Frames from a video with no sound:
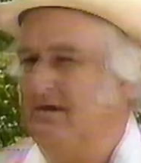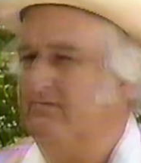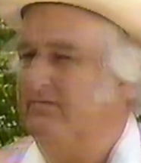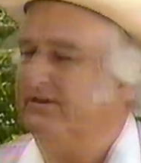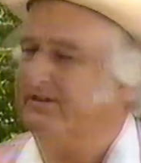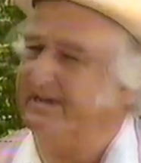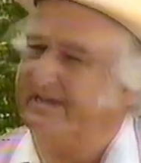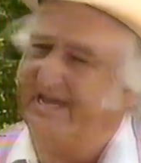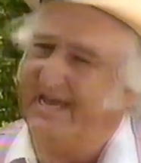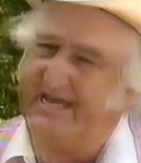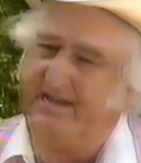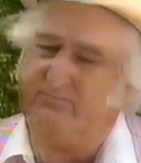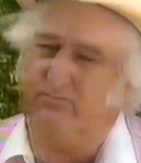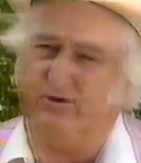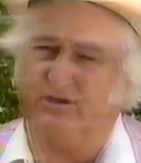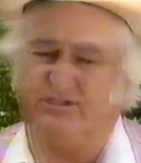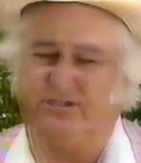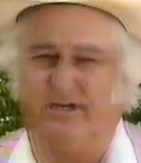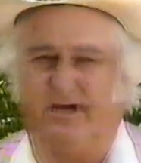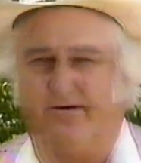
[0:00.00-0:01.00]
The cat
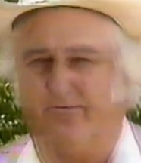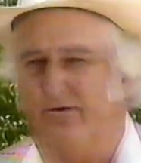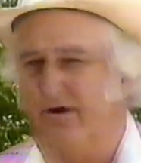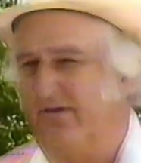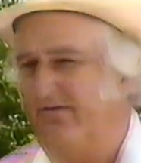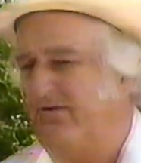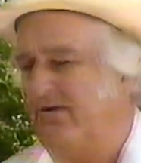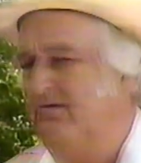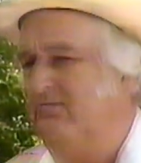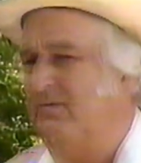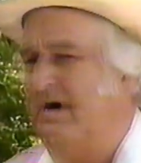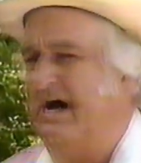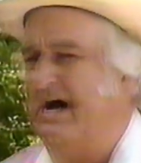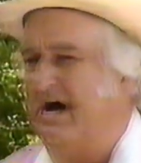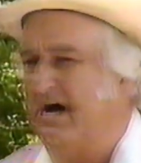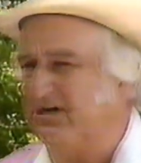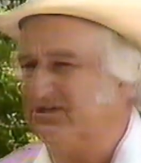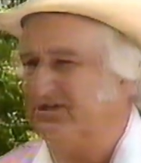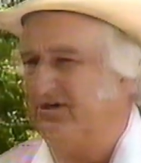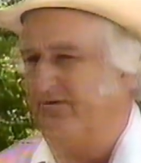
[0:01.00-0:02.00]
was not run through my
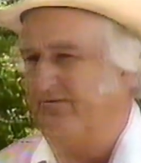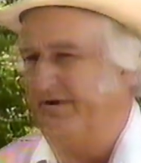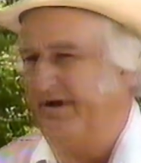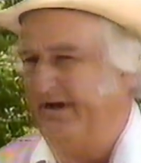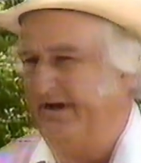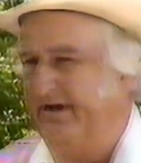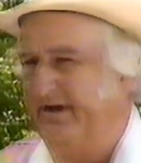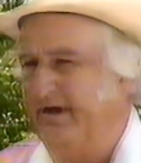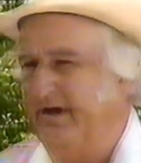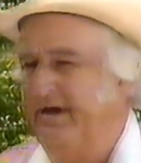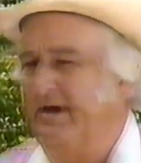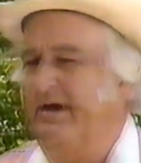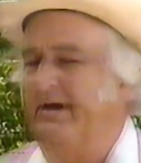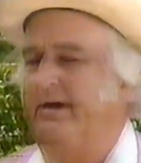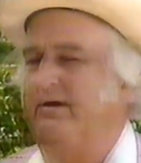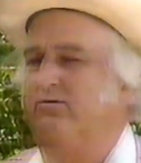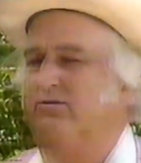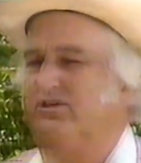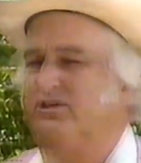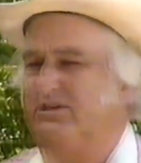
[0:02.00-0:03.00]
auction ring.
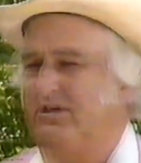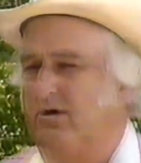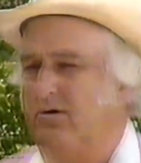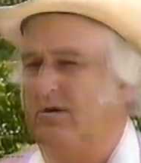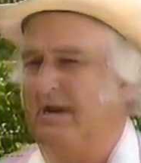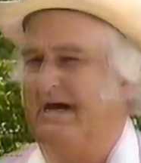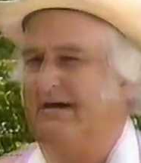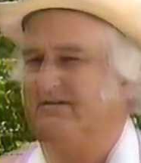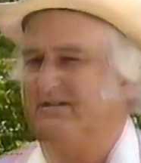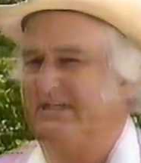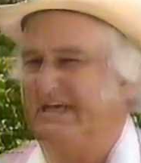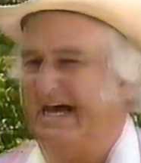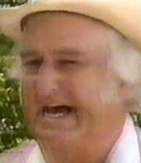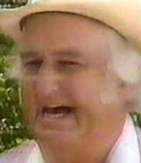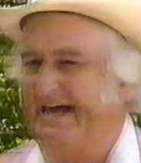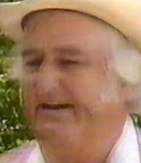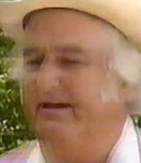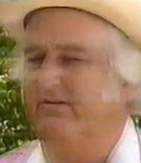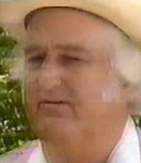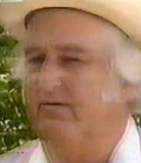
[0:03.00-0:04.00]
It was sold
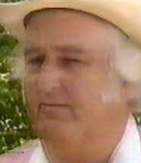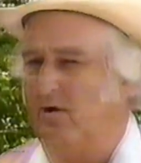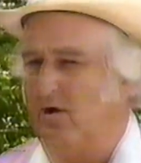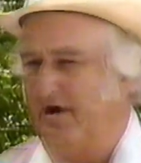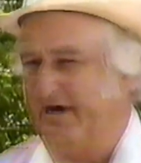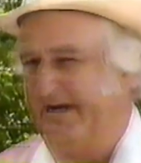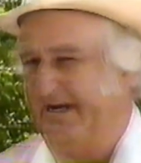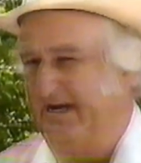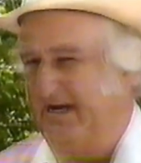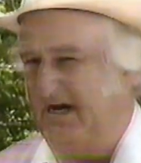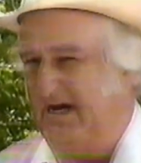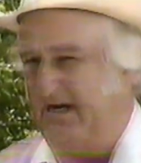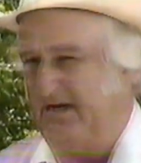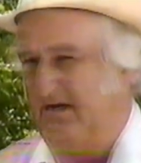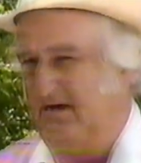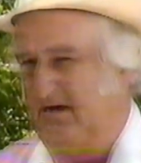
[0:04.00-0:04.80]
outside in the parking lot.